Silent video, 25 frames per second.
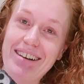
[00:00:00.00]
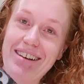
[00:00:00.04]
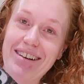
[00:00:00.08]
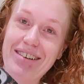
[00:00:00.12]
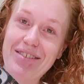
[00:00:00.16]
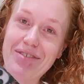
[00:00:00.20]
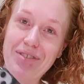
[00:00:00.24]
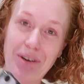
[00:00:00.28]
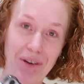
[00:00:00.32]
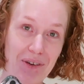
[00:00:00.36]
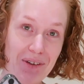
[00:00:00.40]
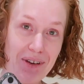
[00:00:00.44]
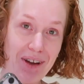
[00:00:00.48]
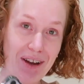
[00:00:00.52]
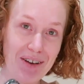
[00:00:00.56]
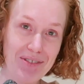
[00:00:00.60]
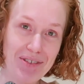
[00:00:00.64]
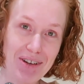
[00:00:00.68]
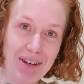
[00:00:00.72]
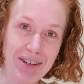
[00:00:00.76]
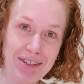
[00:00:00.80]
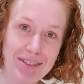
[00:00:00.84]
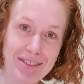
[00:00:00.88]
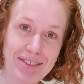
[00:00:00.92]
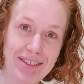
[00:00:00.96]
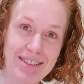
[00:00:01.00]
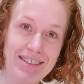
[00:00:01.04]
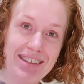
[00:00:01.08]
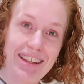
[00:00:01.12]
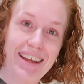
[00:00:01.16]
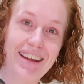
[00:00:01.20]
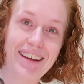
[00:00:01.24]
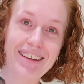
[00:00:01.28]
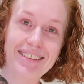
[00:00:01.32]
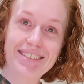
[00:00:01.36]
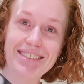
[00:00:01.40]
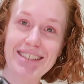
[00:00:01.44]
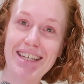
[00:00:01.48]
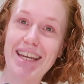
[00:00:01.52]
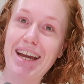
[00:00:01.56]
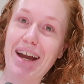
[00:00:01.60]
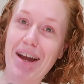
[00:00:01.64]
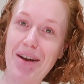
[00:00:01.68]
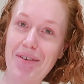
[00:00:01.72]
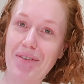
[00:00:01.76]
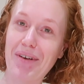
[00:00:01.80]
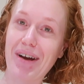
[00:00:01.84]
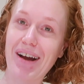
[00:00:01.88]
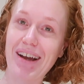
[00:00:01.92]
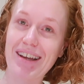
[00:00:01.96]
phone cover. So it's like a
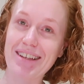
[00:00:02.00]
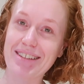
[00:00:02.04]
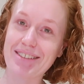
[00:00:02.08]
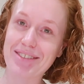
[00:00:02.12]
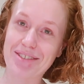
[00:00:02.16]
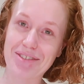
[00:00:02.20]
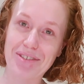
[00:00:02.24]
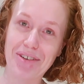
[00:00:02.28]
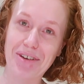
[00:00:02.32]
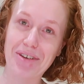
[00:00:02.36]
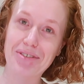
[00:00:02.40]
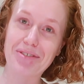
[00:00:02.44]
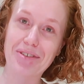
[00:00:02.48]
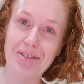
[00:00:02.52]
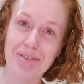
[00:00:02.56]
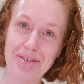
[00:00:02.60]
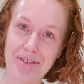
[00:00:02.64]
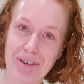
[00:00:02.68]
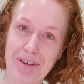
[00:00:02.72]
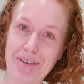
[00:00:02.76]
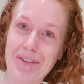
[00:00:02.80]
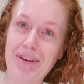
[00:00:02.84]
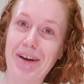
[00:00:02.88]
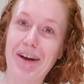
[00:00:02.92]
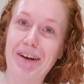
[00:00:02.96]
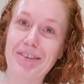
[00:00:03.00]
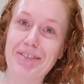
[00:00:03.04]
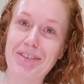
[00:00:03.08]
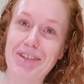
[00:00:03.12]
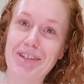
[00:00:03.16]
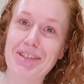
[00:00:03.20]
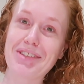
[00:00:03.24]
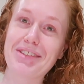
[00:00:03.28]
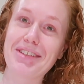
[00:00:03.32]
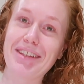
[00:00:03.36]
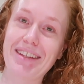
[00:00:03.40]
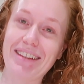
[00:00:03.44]
DIY store for phone covers,